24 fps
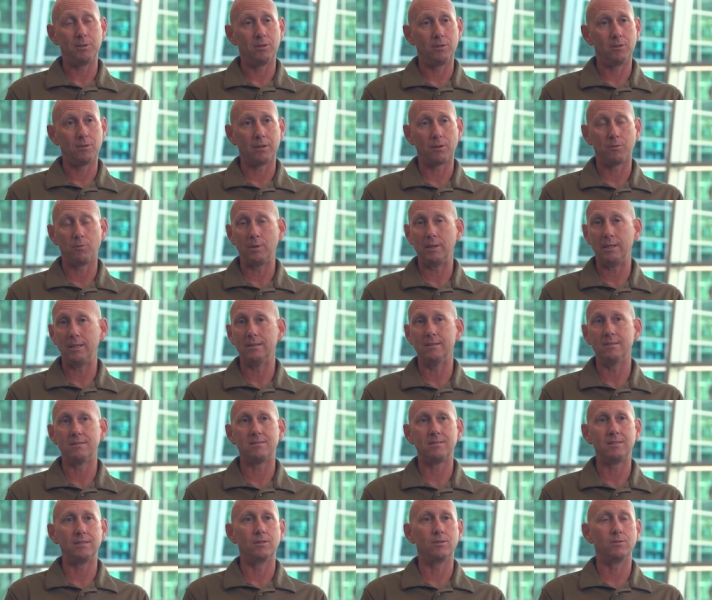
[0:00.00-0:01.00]
you know, like we need to
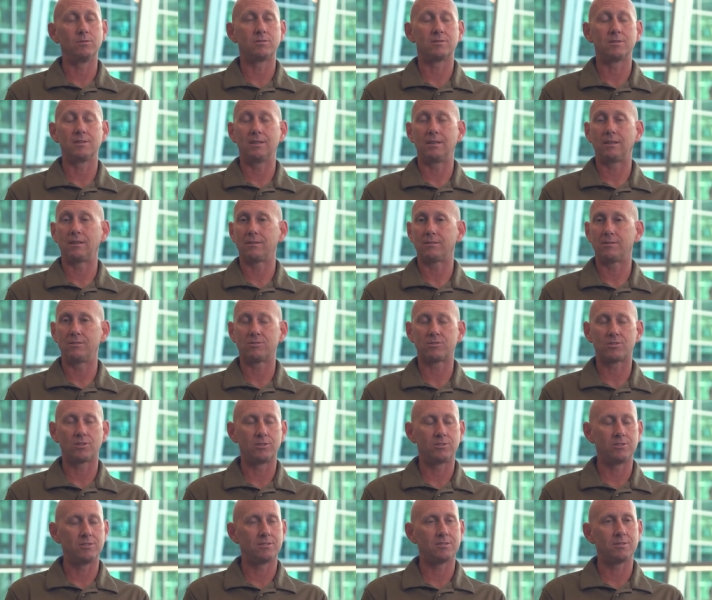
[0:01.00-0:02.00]
see those things.
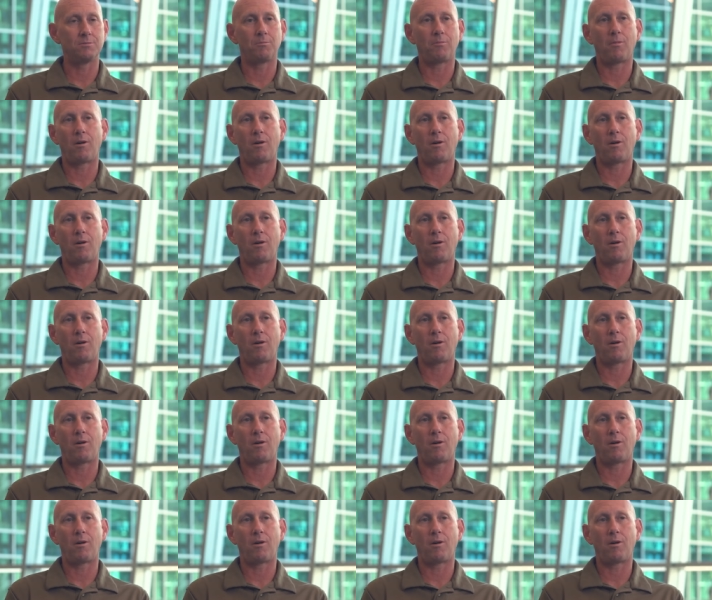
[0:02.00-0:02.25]
Insurgents in